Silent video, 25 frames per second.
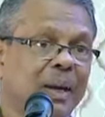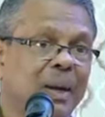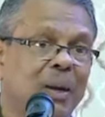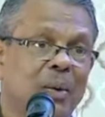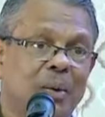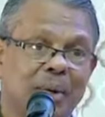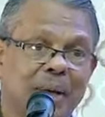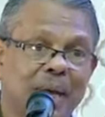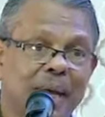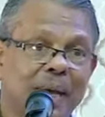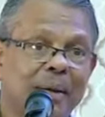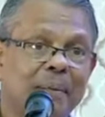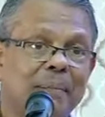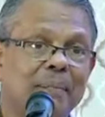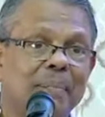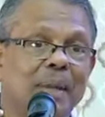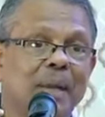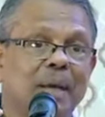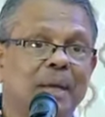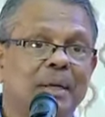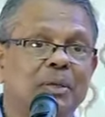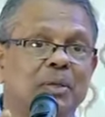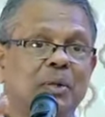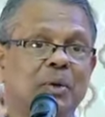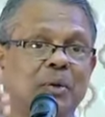Okay?
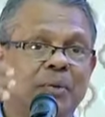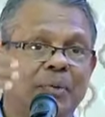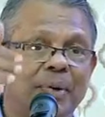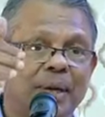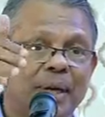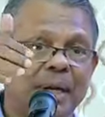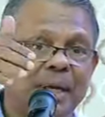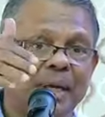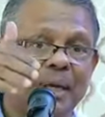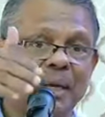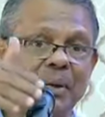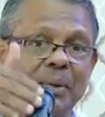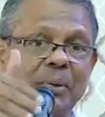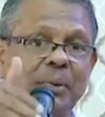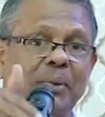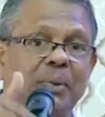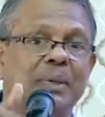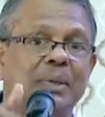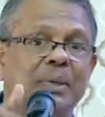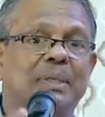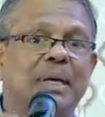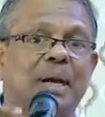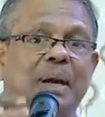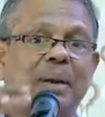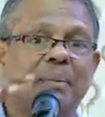So Vinaya
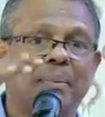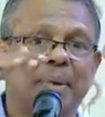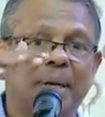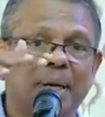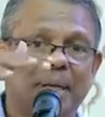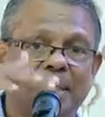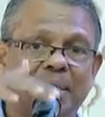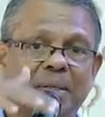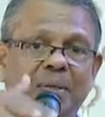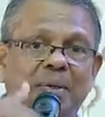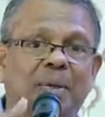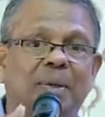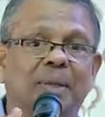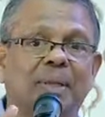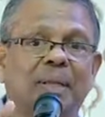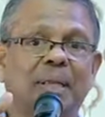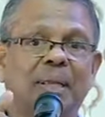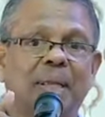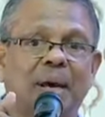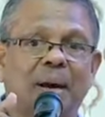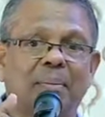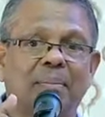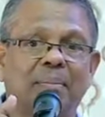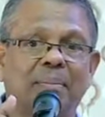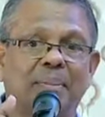rules are based on the
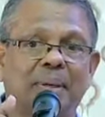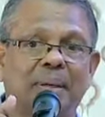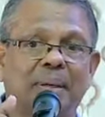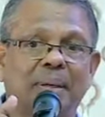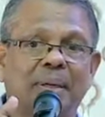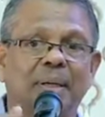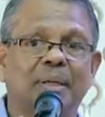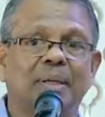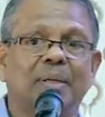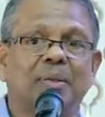Dhamma.